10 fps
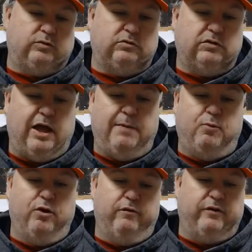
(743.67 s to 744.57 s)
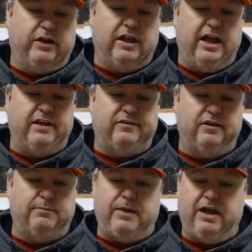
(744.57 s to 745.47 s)
I'm more of a classic
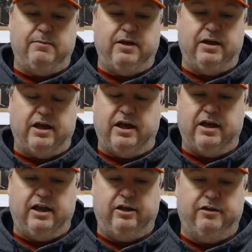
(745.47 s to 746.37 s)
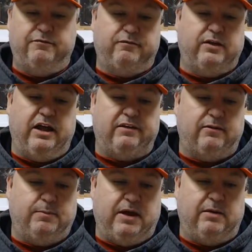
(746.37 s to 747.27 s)
Pac-Man. I love classic
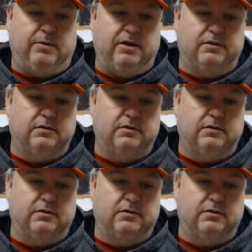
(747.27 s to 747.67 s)
Pac-Man